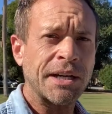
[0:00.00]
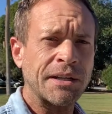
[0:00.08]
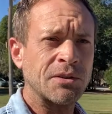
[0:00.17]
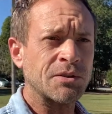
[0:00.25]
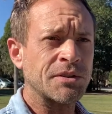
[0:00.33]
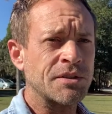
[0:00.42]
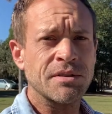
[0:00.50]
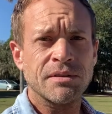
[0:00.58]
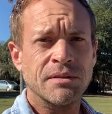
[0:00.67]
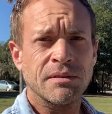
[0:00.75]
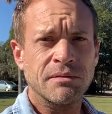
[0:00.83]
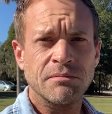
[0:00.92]
I learned
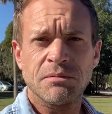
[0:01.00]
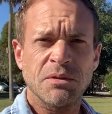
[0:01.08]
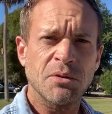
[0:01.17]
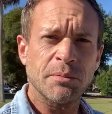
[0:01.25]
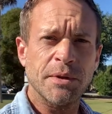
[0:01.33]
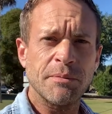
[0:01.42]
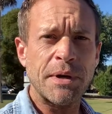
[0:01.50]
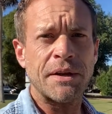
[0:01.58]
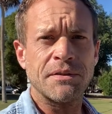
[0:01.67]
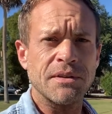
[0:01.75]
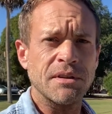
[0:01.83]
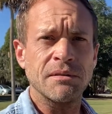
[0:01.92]
a little bit
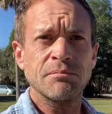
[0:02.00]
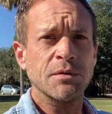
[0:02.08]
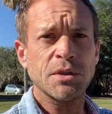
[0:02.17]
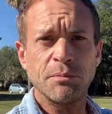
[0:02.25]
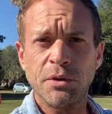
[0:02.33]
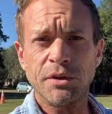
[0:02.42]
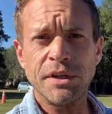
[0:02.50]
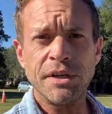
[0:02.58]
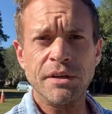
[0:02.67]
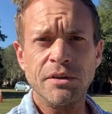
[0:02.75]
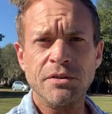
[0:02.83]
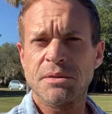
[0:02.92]
about the community
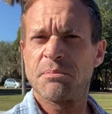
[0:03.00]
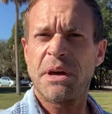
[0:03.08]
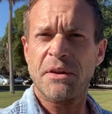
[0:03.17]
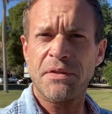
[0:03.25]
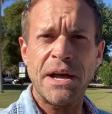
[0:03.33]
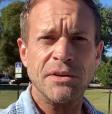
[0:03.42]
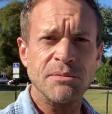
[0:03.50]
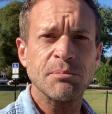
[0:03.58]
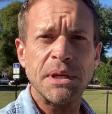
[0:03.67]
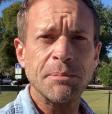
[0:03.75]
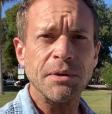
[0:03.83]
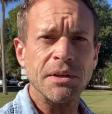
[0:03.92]
here. There's about 1,000
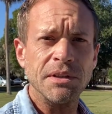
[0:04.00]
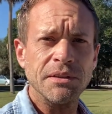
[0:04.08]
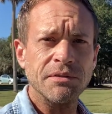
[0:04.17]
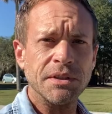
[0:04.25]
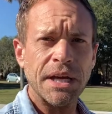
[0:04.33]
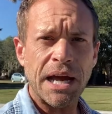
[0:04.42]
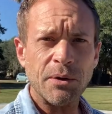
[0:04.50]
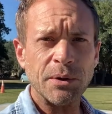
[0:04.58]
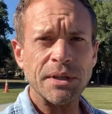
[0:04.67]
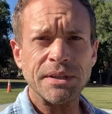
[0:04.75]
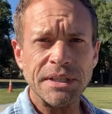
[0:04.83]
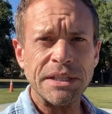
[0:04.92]
people that live in
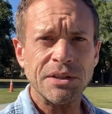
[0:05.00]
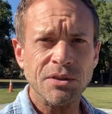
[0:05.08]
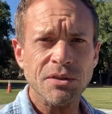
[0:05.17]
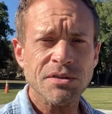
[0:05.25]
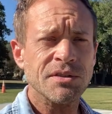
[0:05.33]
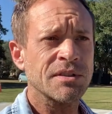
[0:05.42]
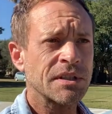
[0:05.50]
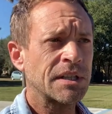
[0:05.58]
Howie in the Hills.